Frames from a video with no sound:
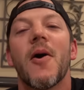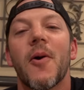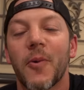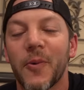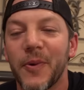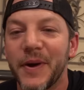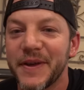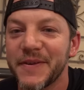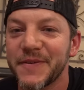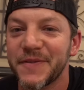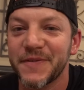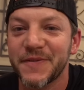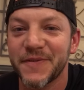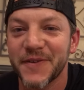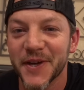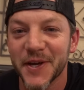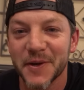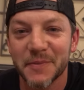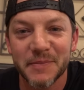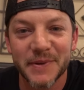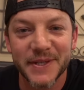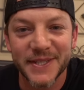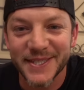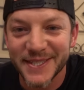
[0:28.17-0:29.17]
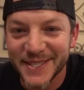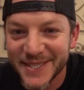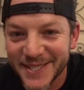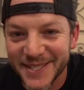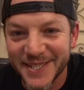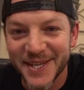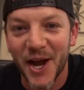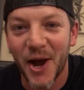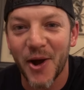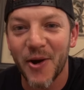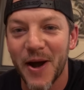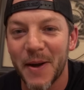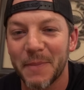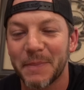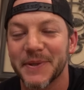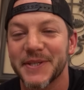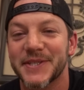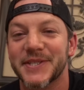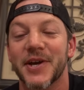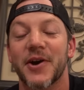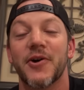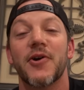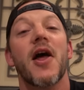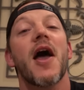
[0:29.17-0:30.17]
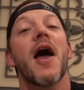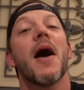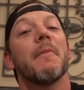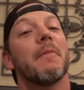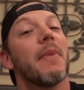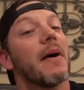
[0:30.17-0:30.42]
We filmed a snow episode.